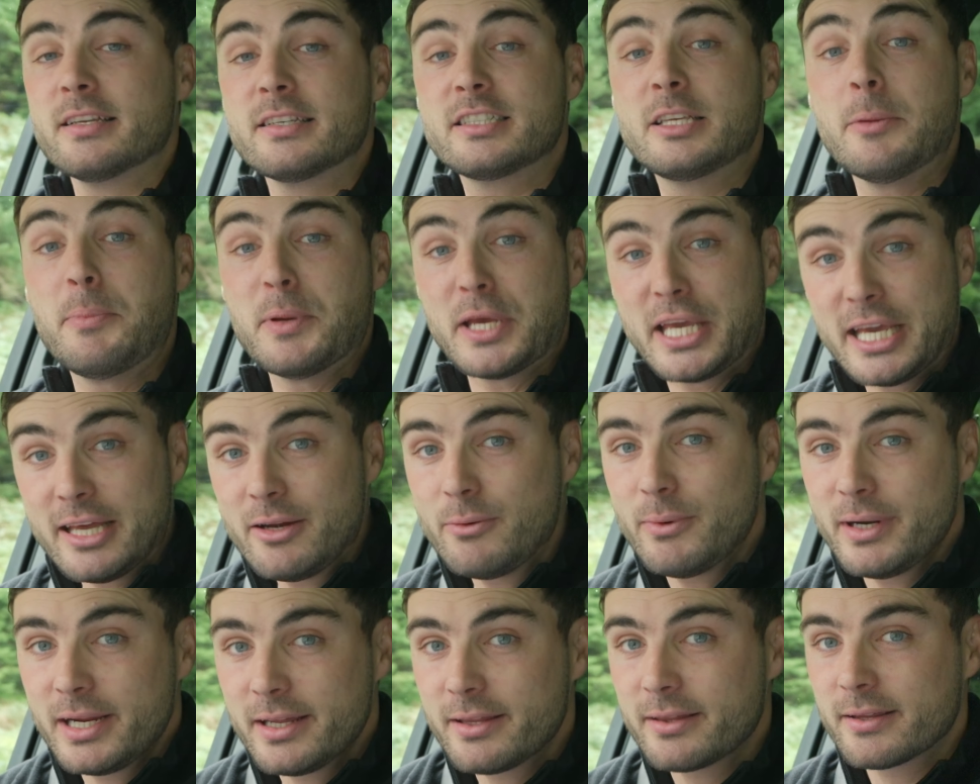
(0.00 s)
To begin
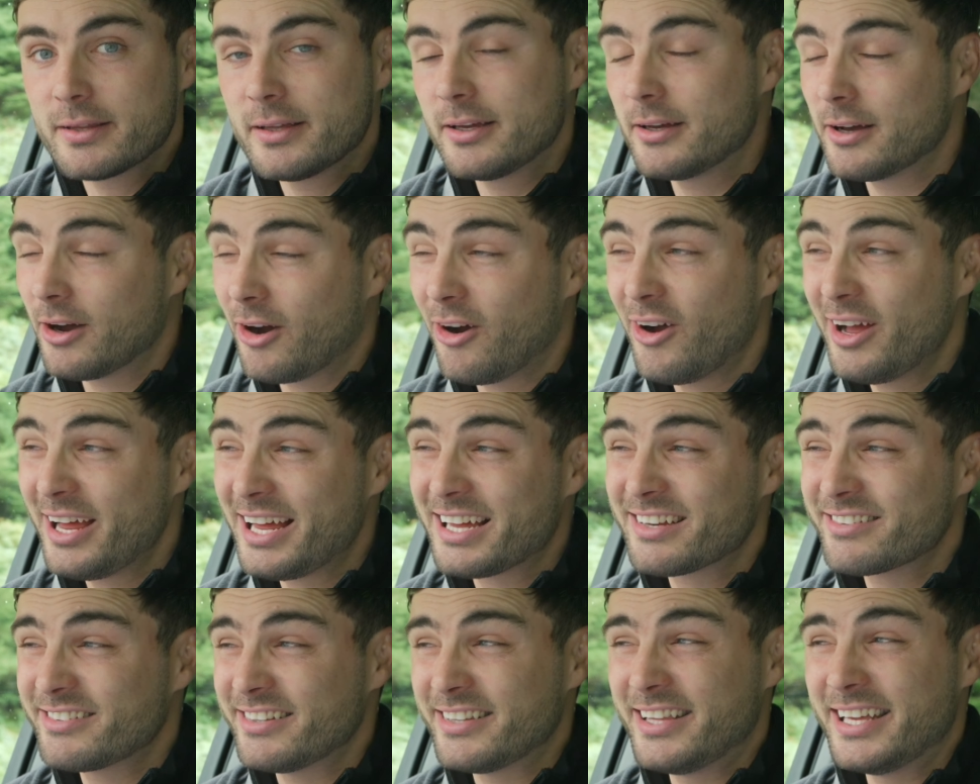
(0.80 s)
with, I
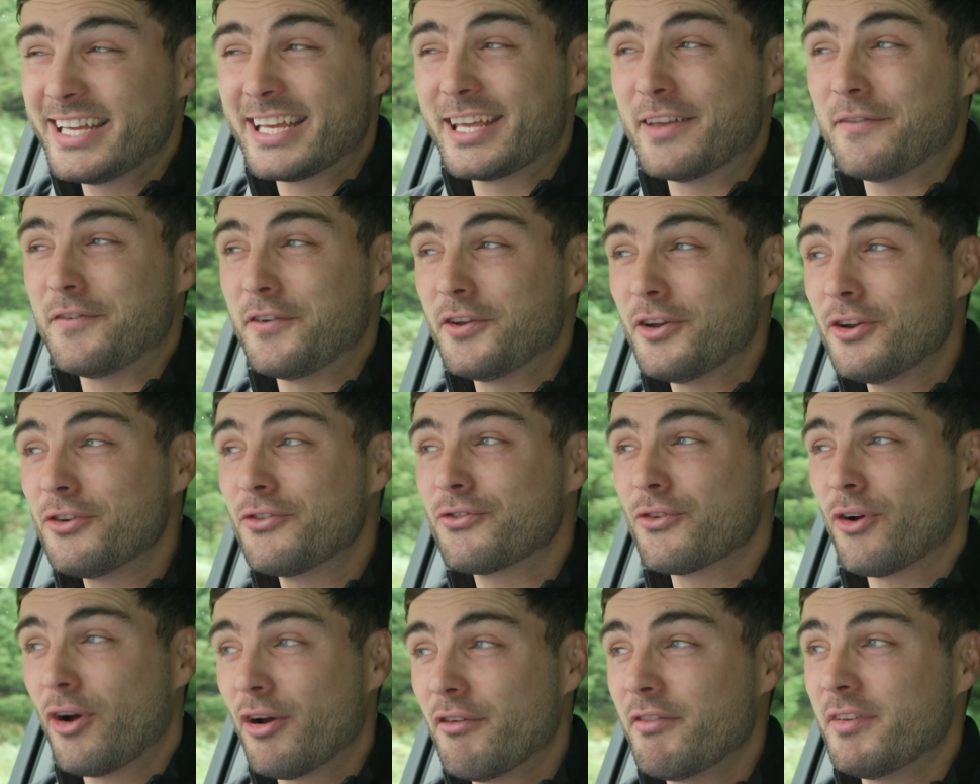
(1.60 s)
actually think if you're
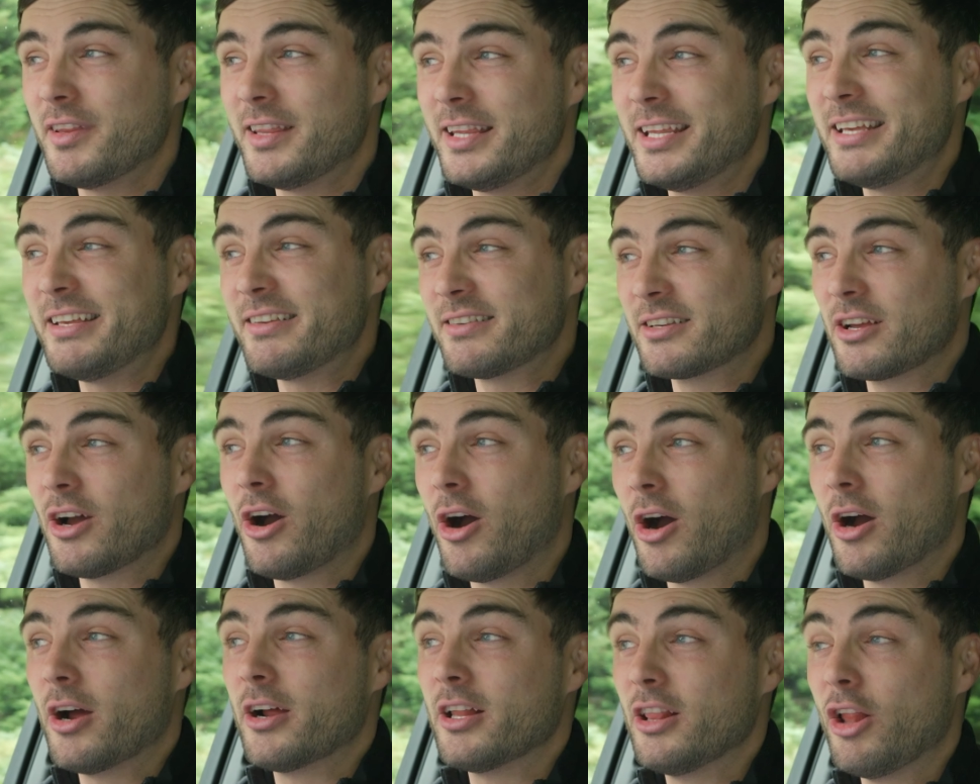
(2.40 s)
driving this
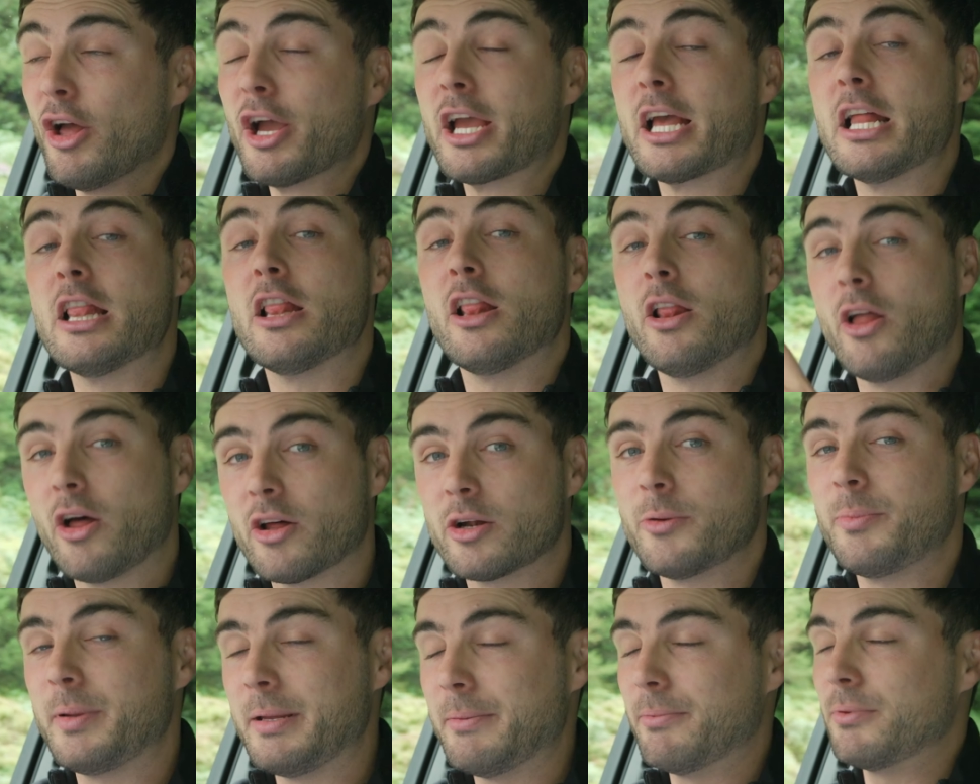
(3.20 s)
car, like a lot
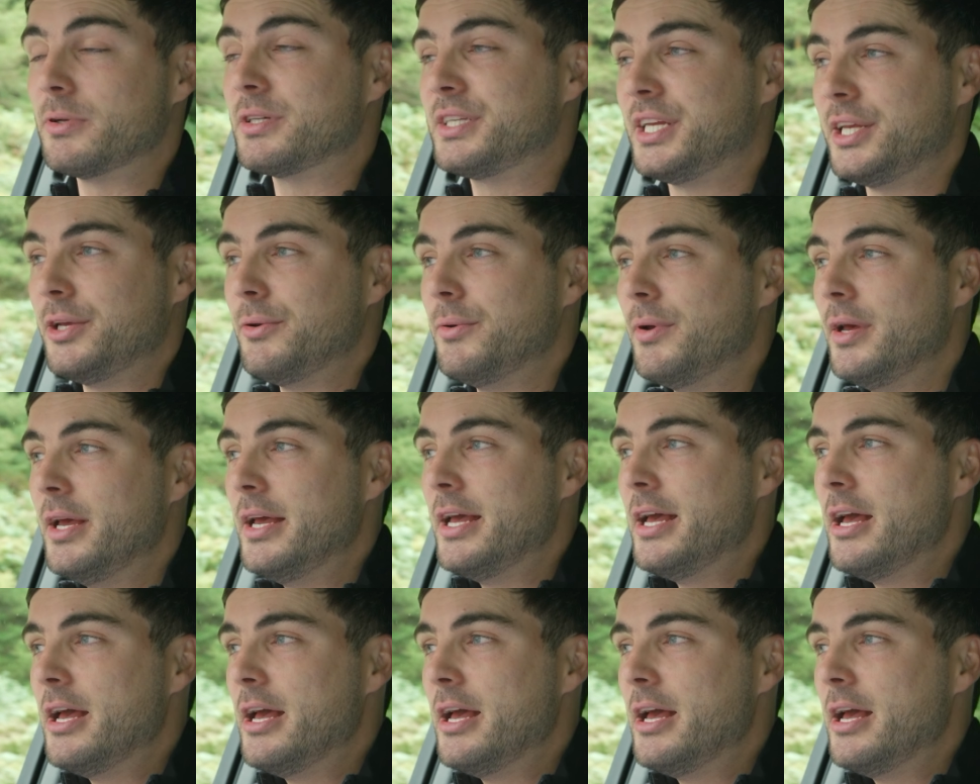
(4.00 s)
of people do,